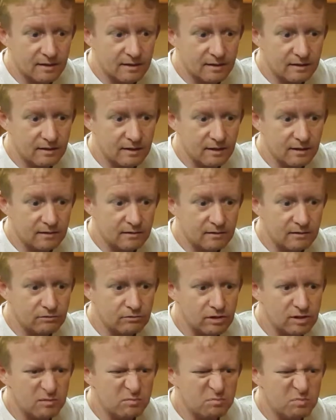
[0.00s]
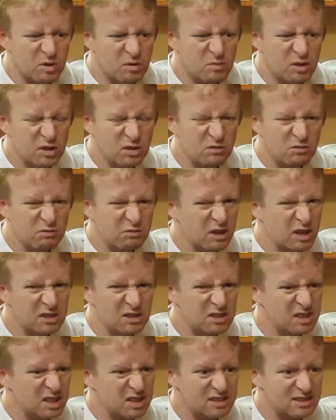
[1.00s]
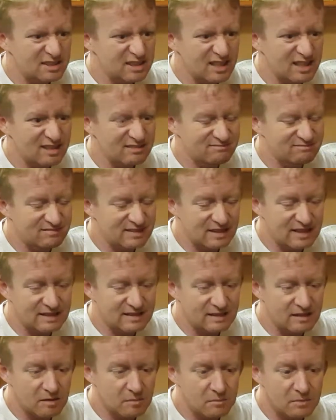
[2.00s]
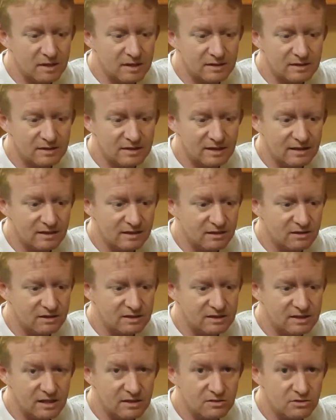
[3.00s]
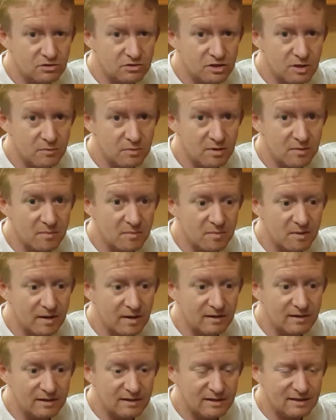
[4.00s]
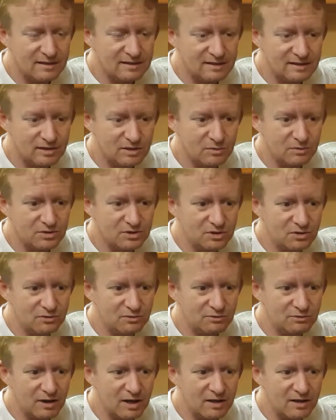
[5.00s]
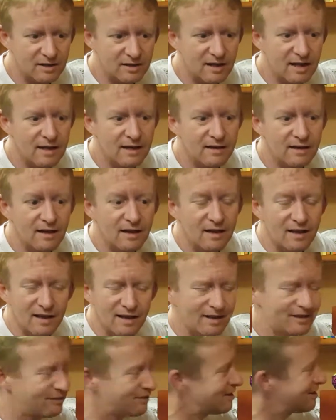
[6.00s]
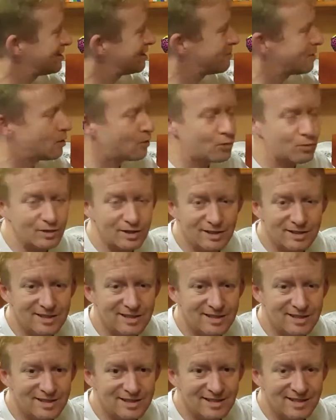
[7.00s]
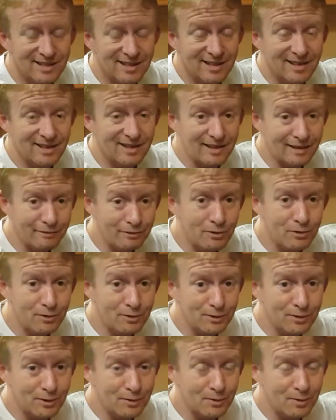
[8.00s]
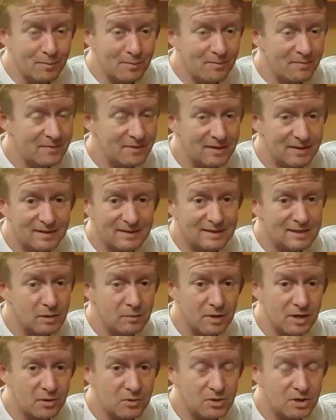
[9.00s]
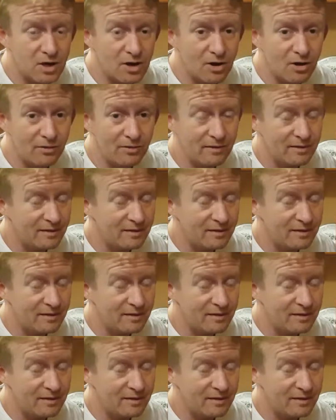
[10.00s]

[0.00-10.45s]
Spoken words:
yeah, great pyramid, good fun. Takes less than a minute, isn't it? 30 seconds or something, but it's still good fun. And the great thing about all these is, if you can do them and somebody else can't,